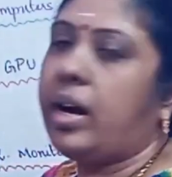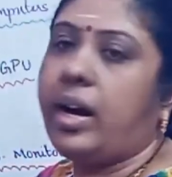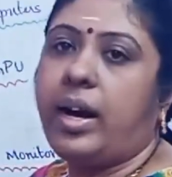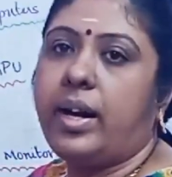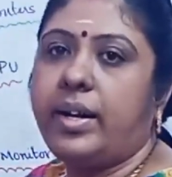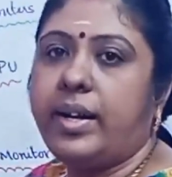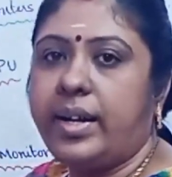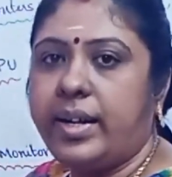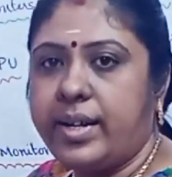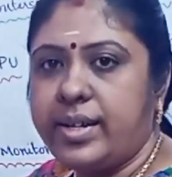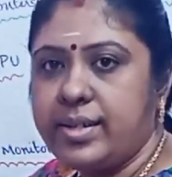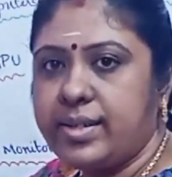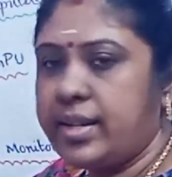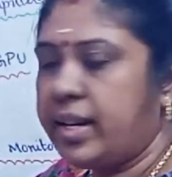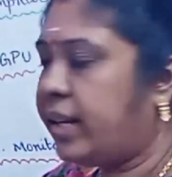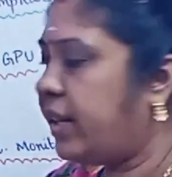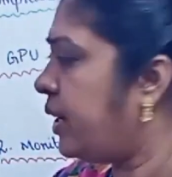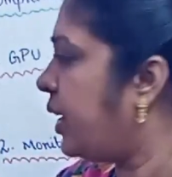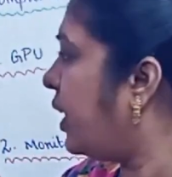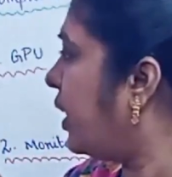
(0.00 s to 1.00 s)
and it is
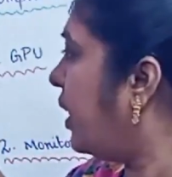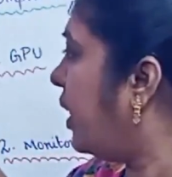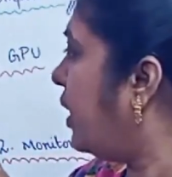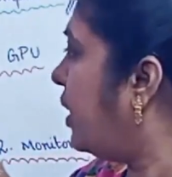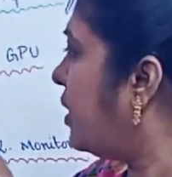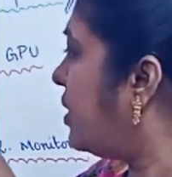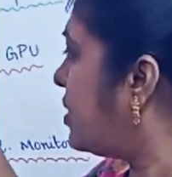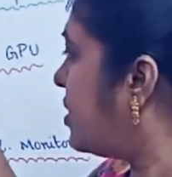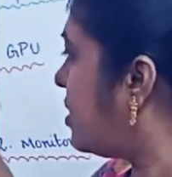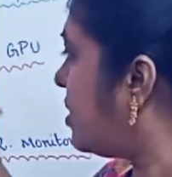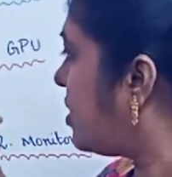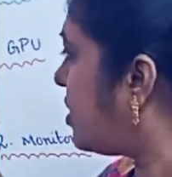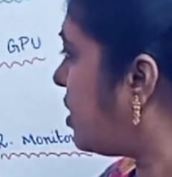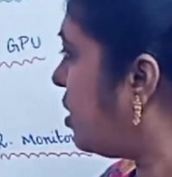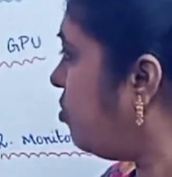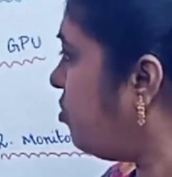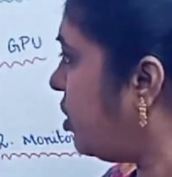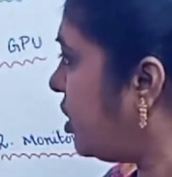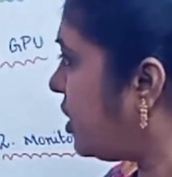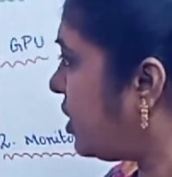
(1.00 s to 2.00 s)
an integrated
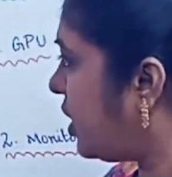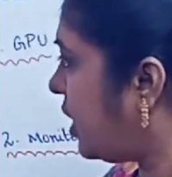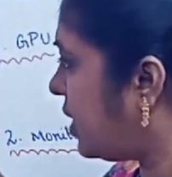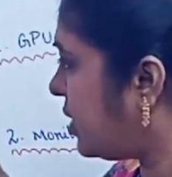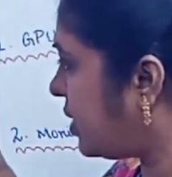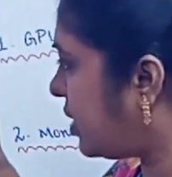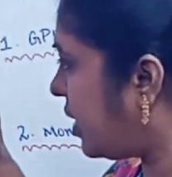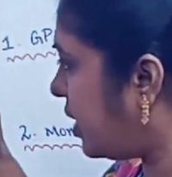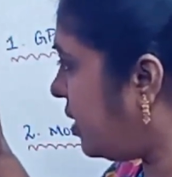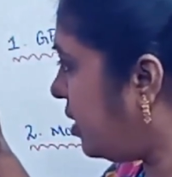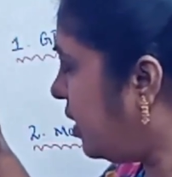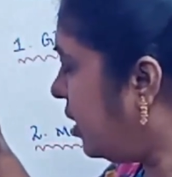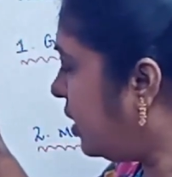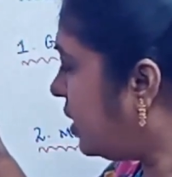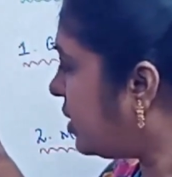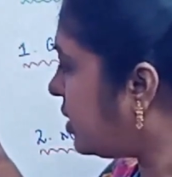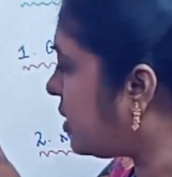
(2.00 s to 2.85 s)
system which has a